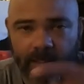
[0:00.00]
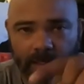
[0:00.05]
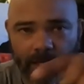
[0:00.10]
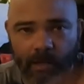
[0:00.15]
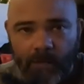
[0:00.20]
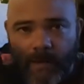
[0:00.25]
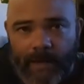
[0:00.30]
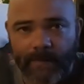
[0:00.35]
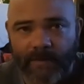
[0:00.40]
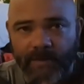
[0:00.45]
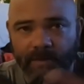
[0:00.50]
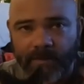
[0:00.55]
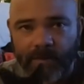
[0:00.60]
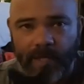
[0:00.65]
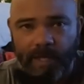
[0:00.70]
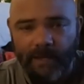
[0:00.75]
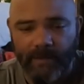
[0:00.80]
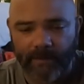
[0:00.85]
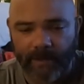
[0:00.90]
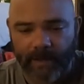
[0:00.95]
I'll wrap some
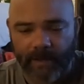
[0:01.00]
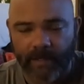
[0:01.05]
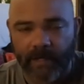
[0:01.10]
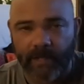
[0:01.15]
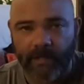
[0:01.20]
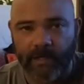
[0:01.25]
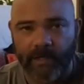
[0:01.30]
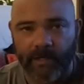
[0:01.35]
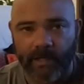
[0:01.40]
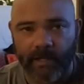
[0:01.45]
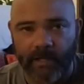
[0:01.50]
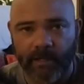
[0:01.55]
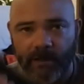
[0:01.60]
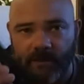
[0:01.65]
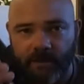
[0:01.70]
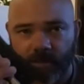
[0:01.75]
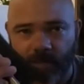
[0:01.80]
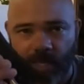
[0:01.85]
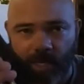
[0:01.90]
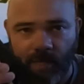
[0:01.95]
line around here, and then
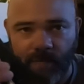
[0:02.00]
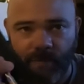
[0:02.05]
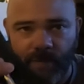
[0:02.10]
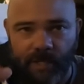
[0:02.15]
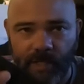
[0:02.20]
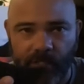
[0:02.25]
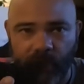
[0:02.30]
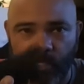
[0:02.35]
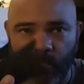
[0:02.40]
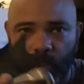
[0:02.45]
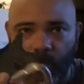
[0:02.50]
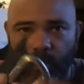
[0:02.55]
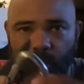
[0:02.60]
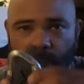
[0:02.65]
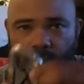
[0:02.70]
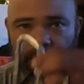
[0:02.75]
that'll be good to go.